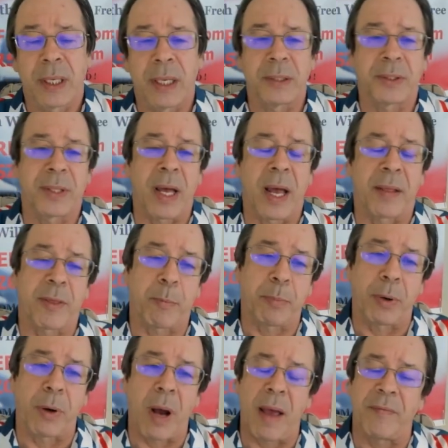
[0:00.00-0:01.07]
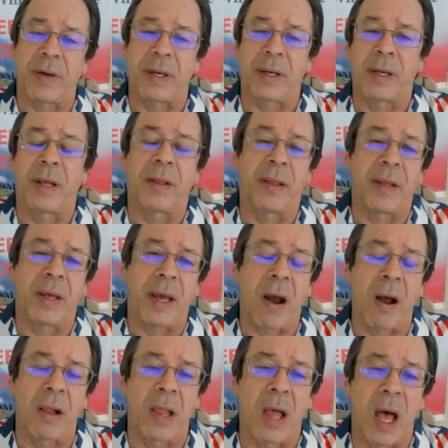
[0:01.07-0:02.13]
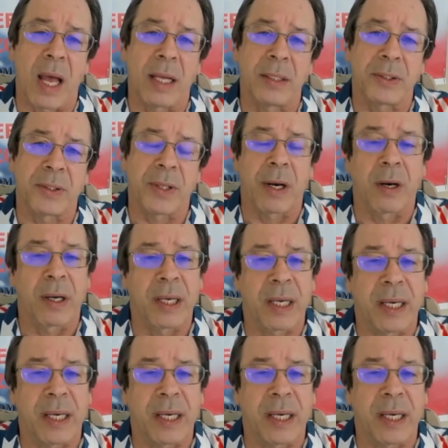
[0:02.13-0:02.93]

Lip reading: is that the private the airlines that are